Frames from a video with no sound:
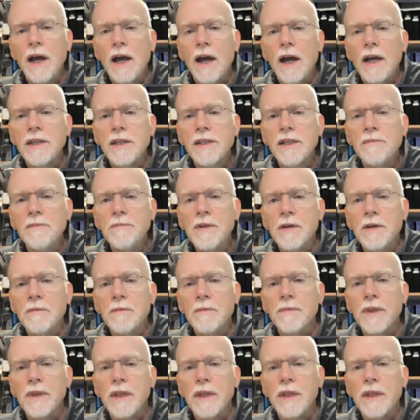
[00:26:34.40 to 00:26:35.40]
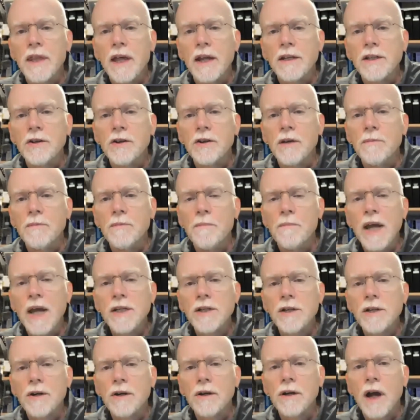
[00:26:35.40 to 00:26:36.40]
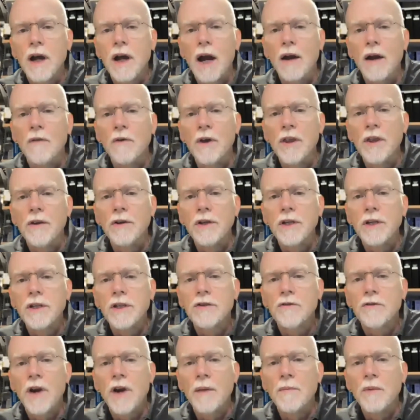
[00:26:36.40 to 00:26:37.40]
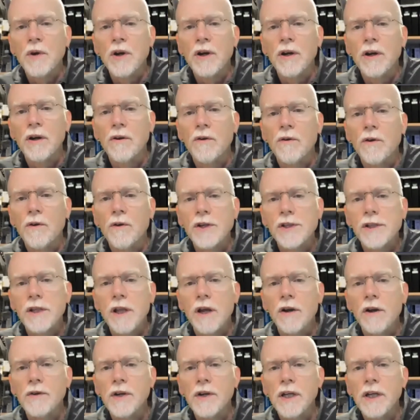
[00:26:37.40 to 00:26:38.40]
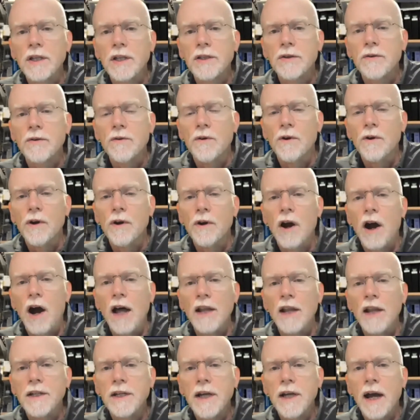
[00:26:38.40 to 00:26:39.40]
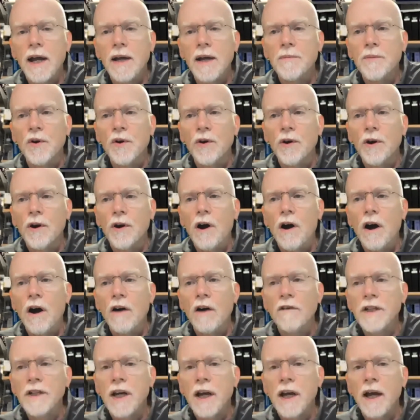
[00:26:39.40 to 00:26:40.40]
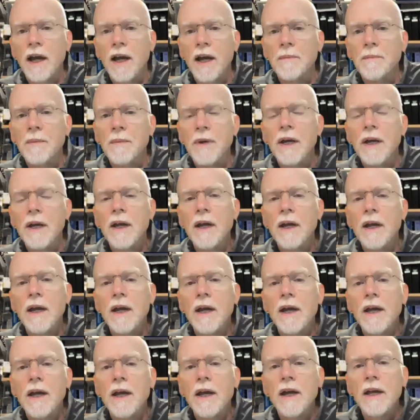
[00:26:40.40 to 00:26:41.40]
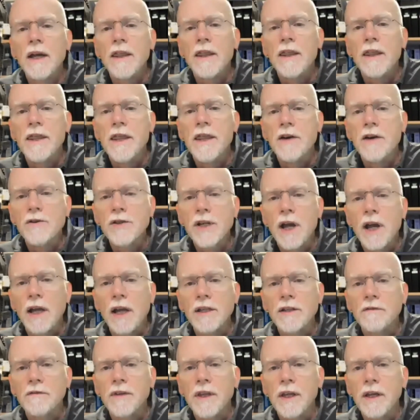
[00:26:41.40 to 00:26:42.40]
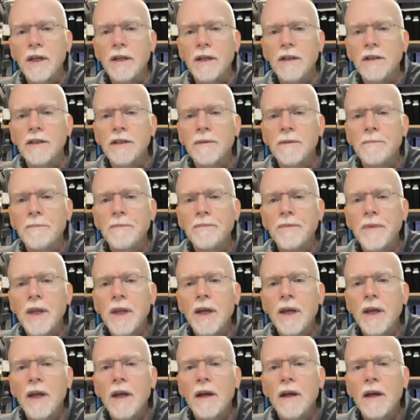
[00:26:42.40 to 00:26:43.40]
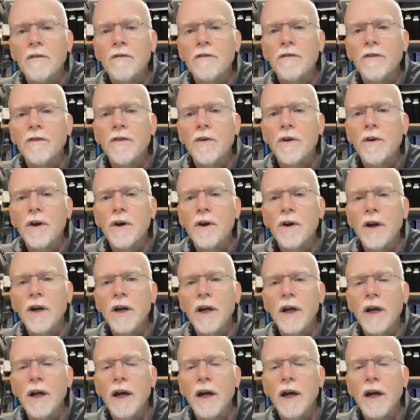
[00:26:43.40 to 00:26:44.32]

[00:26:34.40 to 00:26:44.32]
symptom that you can measure, whether it's tremor or slowness or on time or off time, those kinds of things. For